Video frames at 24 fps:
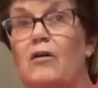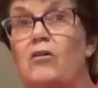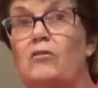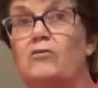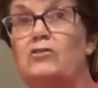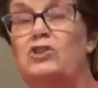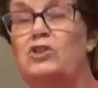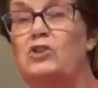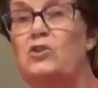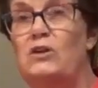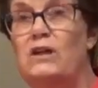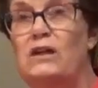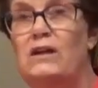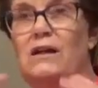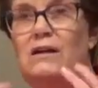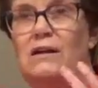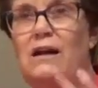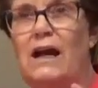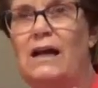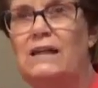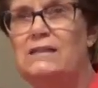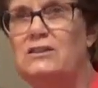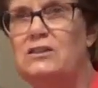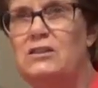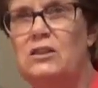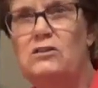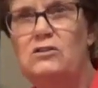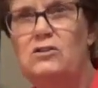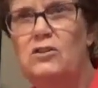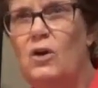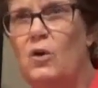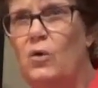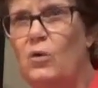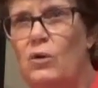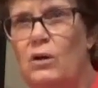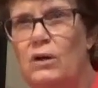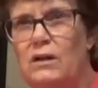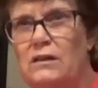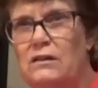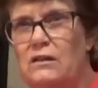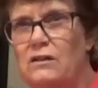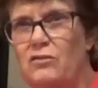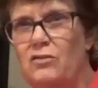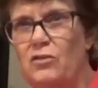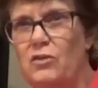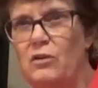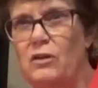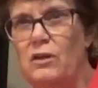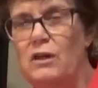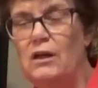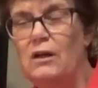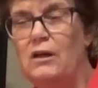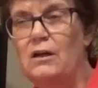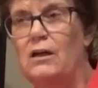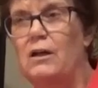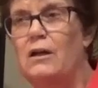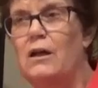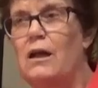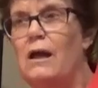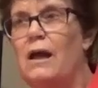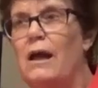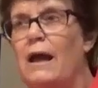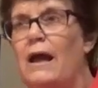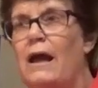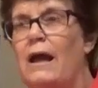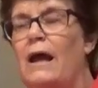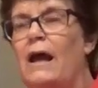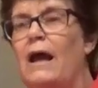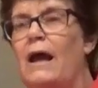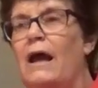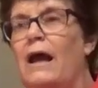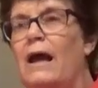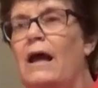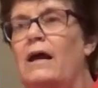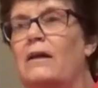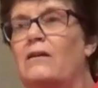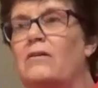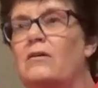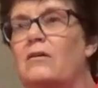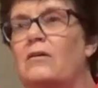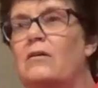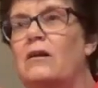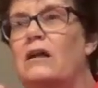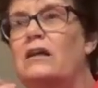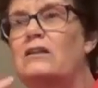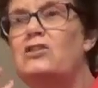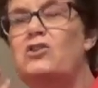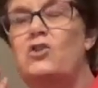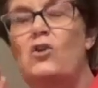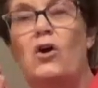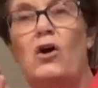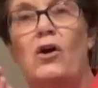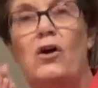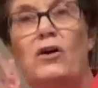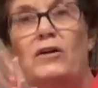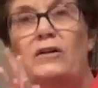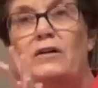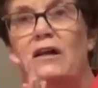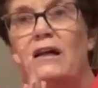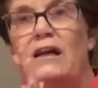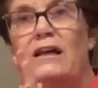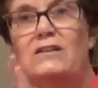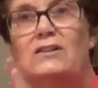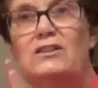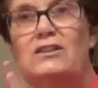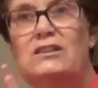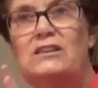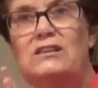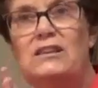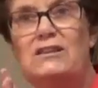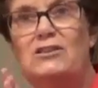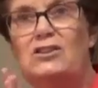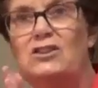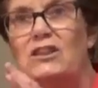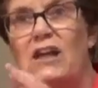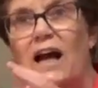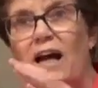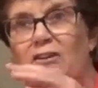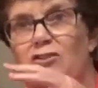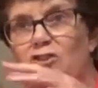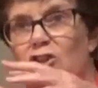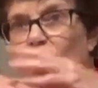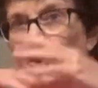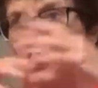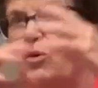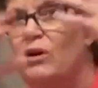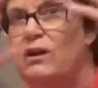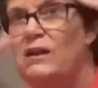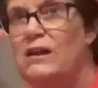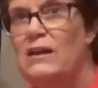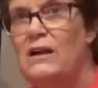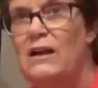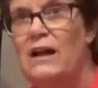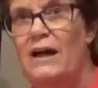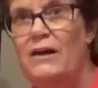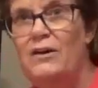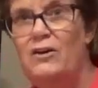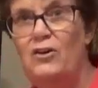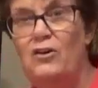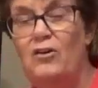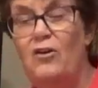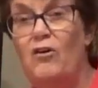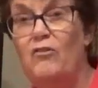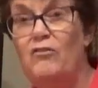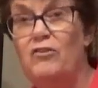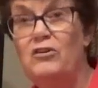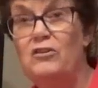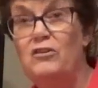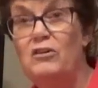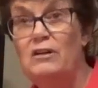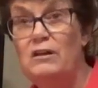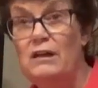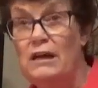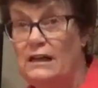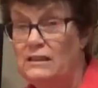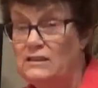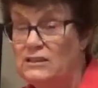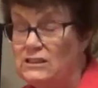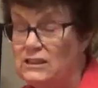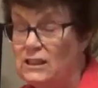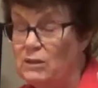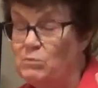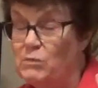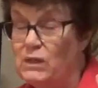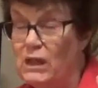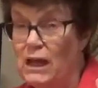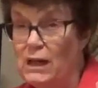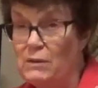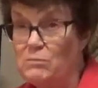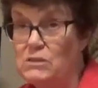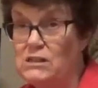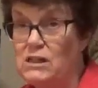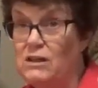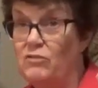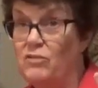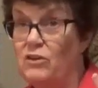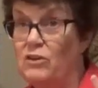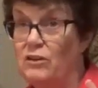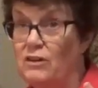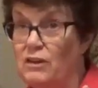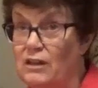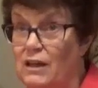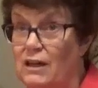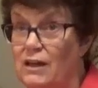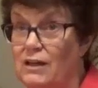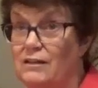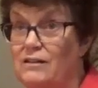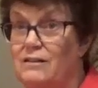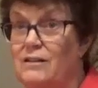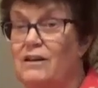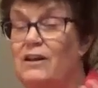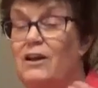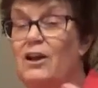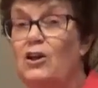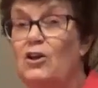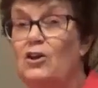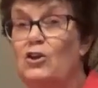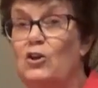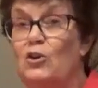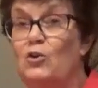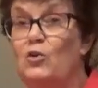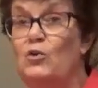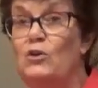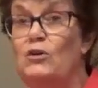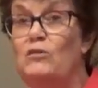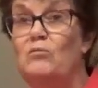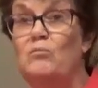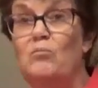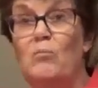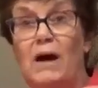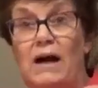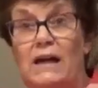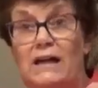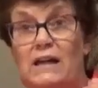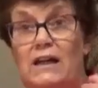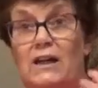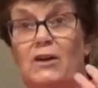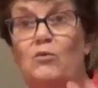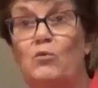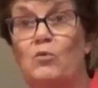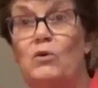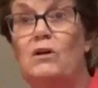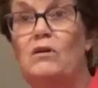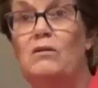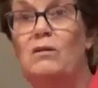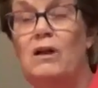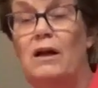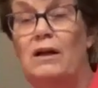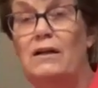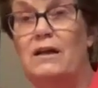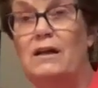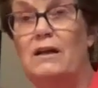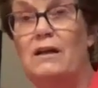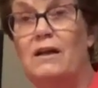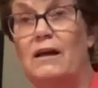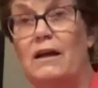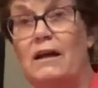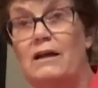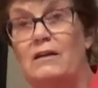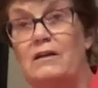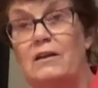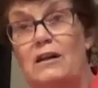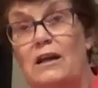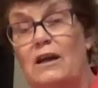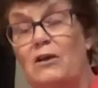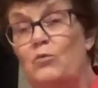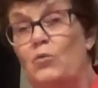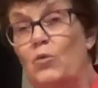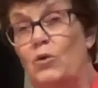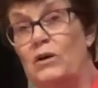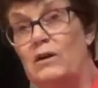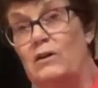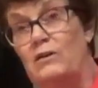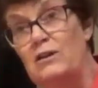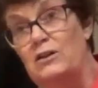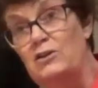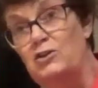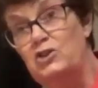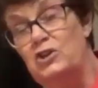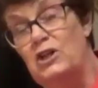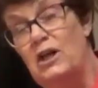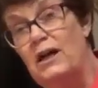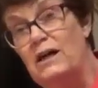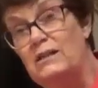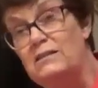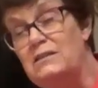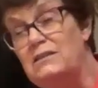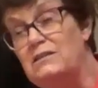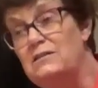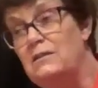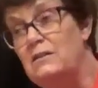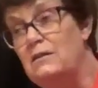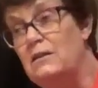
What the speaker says: Shooting at night's a totally different thing. And as long as it's not totally clouded over, and sometimes even then, you might get real lucky and get one of these shots.